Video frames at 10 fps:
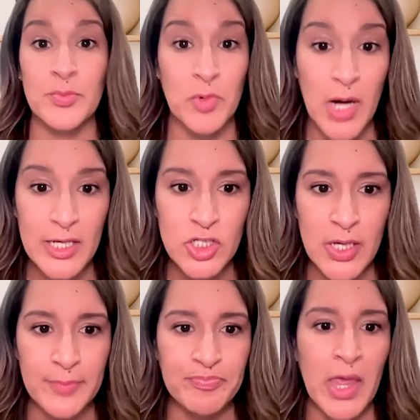
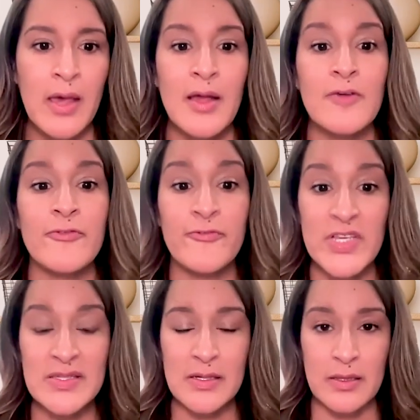depression.
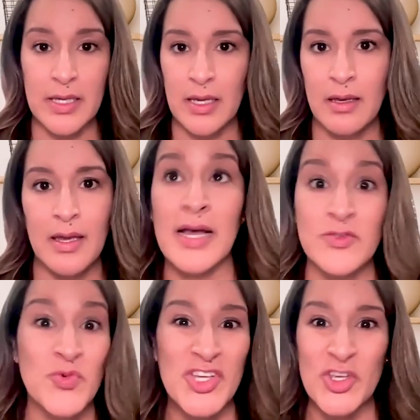Physically,
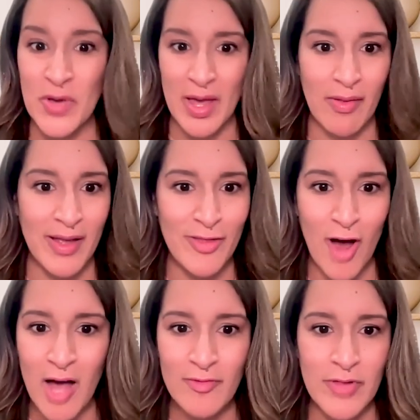that's where you get like the
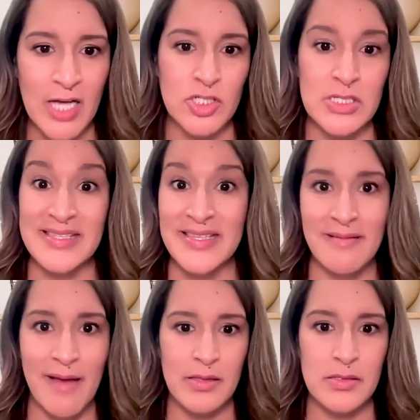hot flashes, the
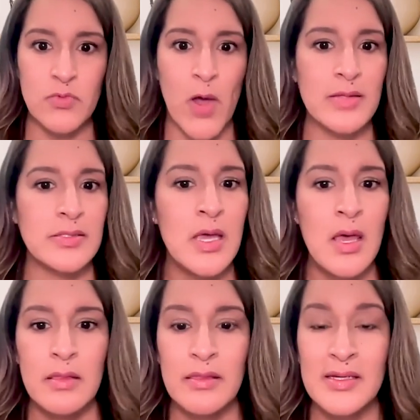night sweats,
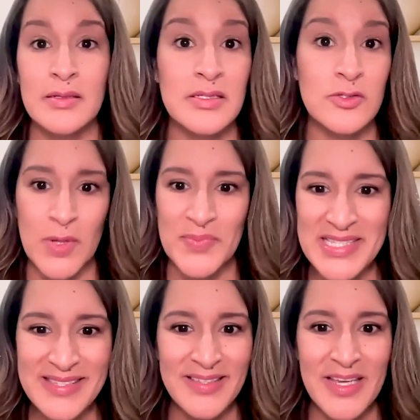the
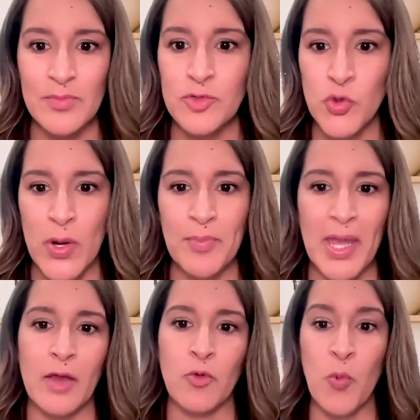disrupted sleep, joint
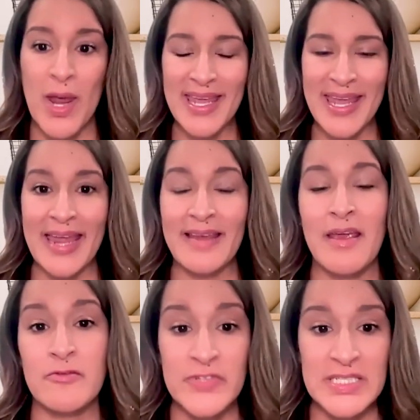pain, weight gain,
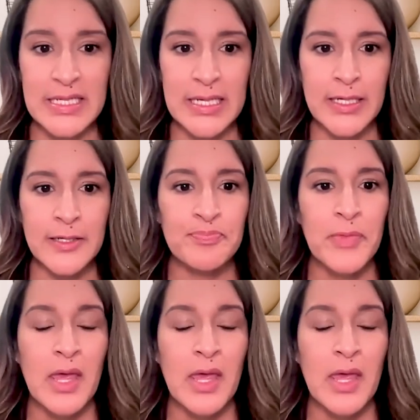and fatigue.